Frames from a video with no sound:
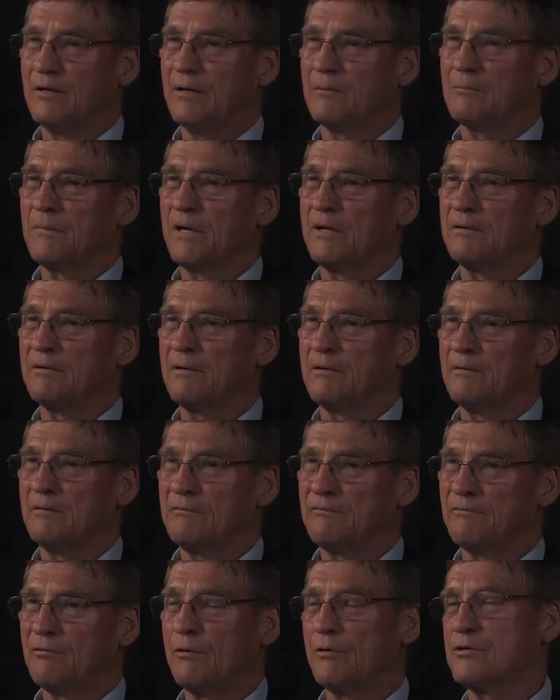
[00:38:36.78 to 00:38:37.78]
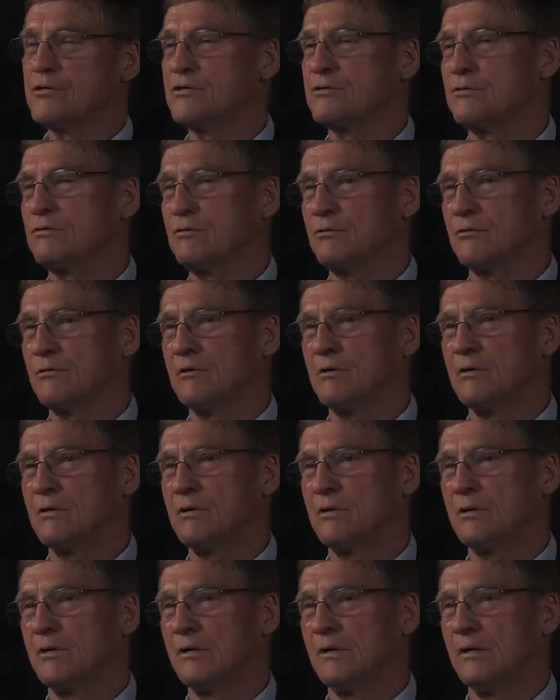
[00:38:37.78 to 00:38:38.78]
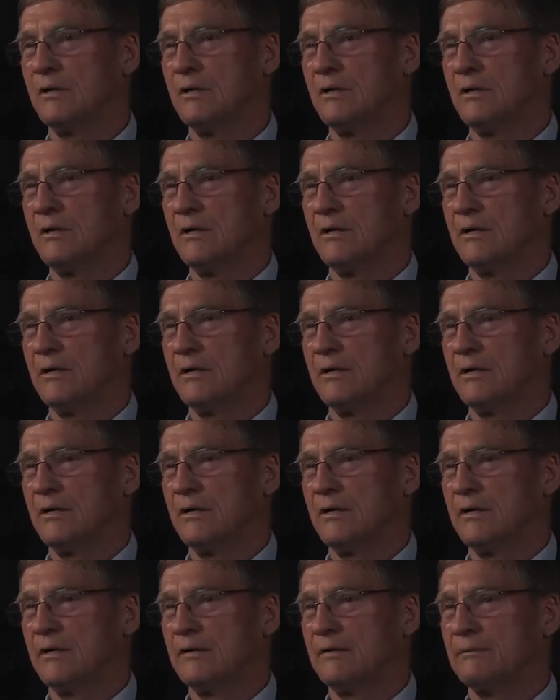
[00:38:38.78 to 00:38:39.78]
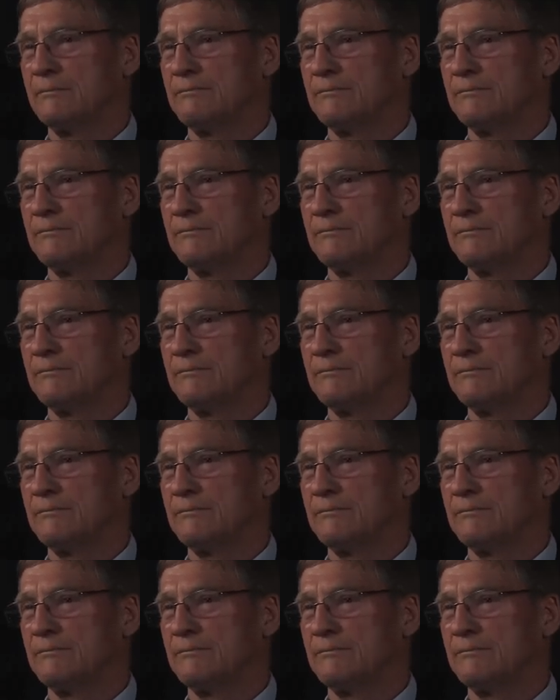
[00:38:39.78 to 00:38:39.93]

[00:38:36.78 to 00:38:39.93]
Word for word: On my first tour, uh,